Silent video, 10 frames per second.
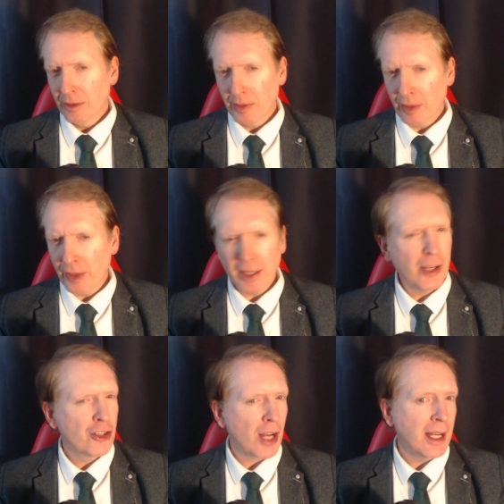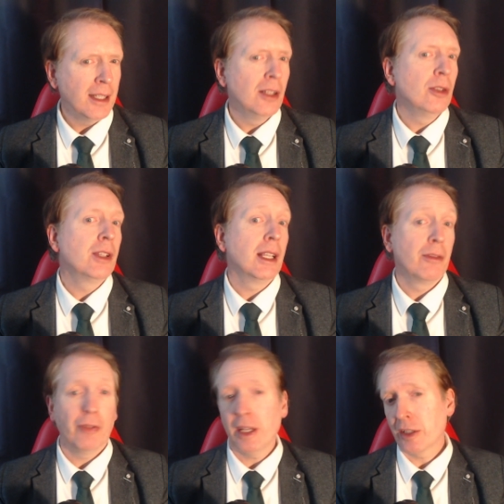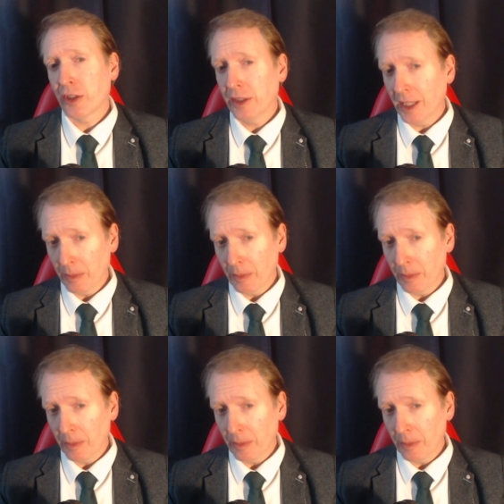with a very shiny looking face today,